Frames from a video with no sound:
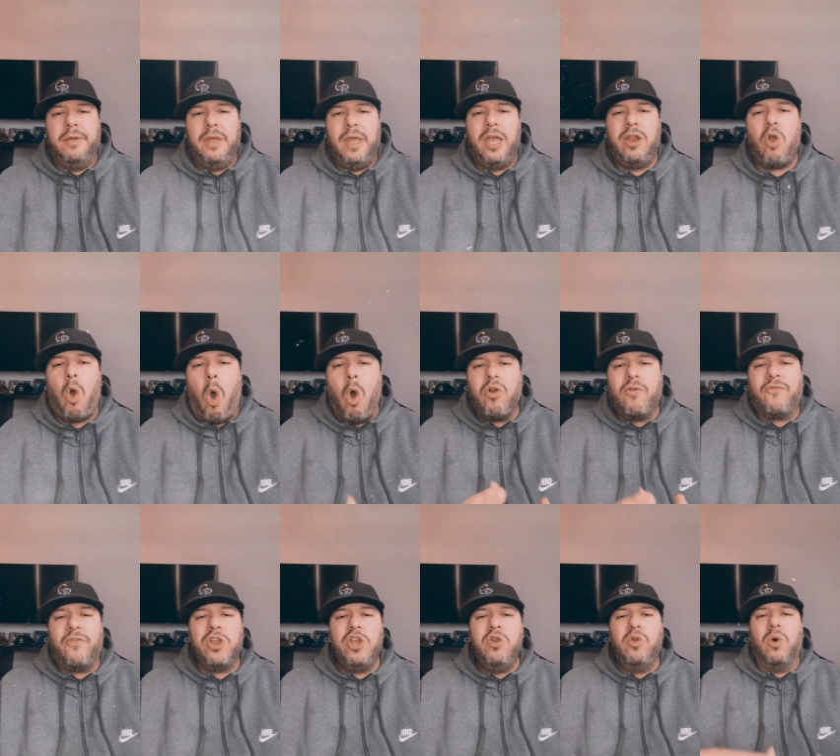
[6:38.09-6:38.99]
In order
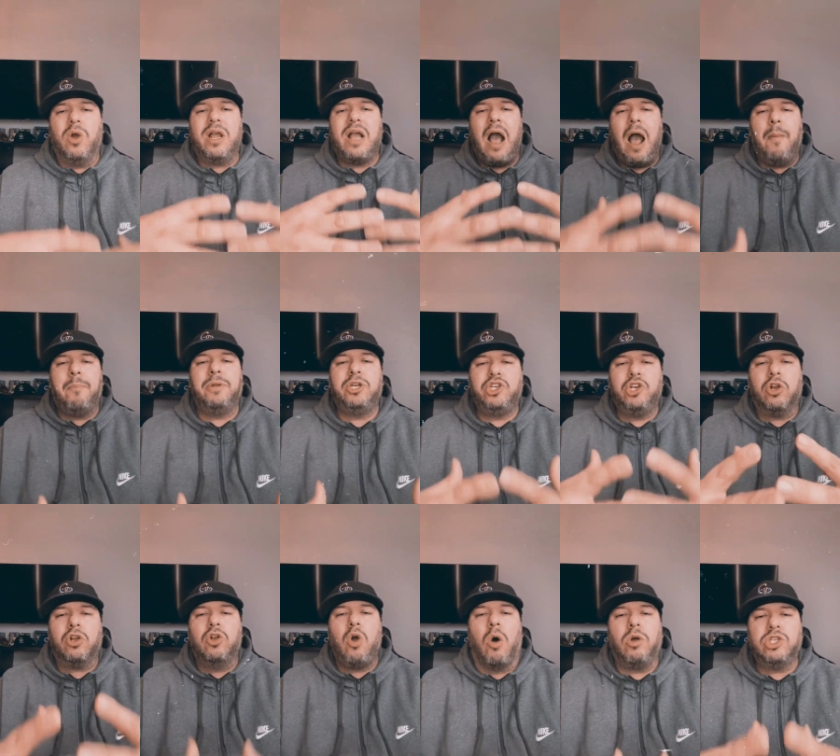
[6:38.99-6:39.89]
for you to accomplish your
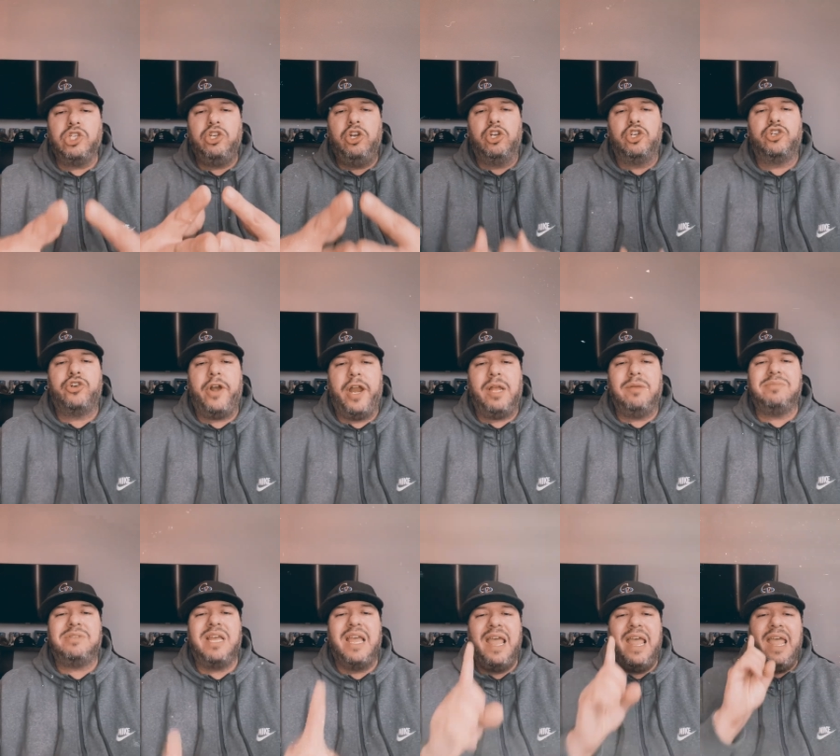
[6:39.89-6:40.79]
goals and your
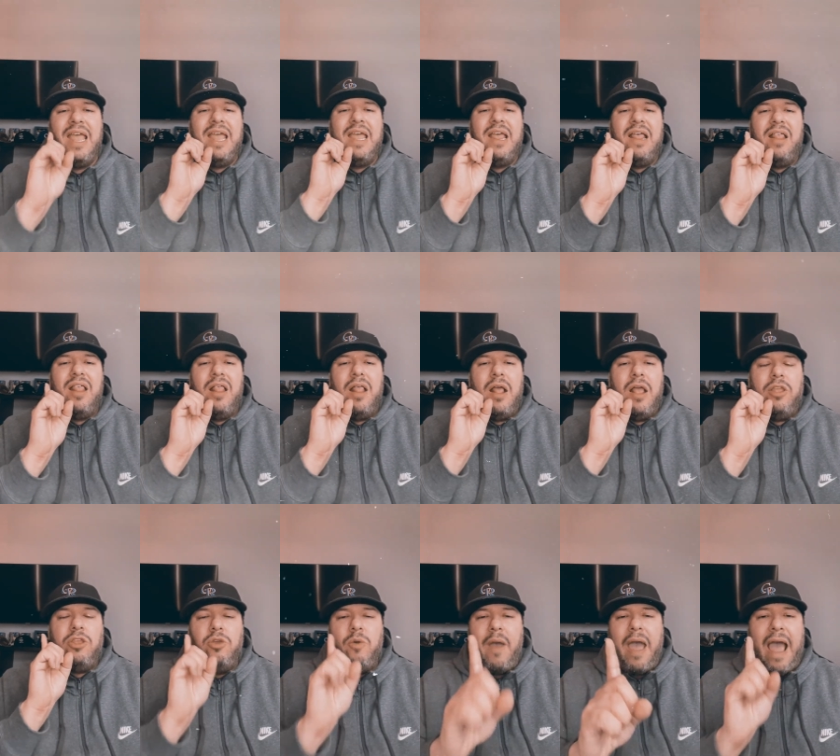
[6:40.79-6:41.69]
dreams,
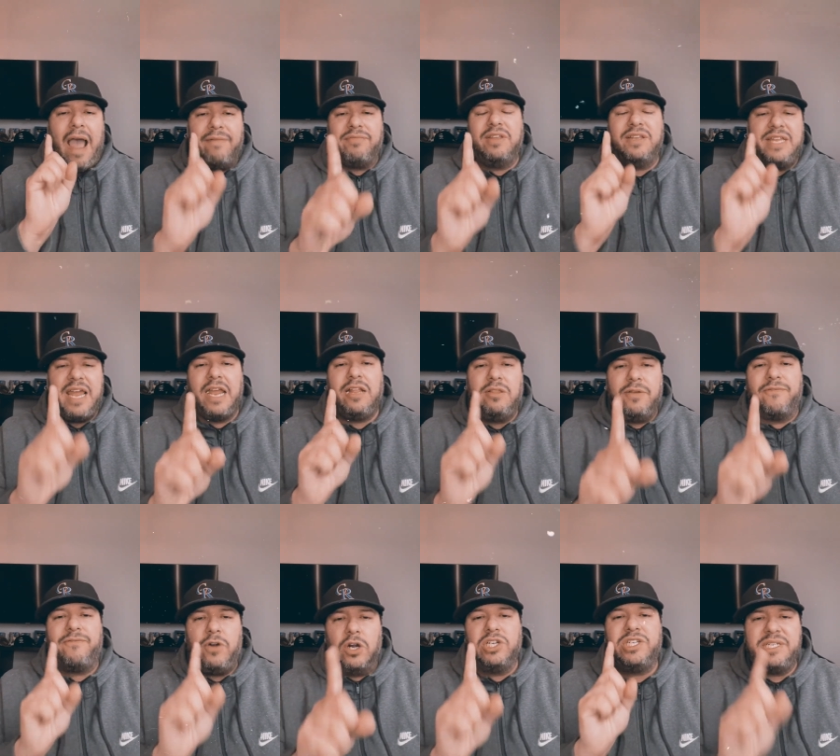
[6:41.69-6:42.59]
you have to take the
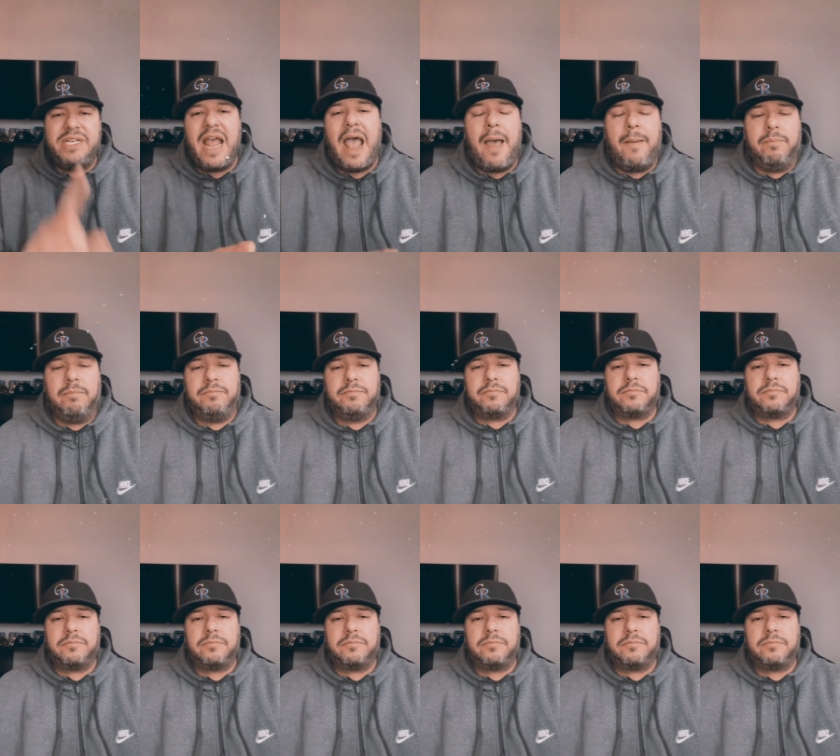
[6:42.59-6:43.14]
first step.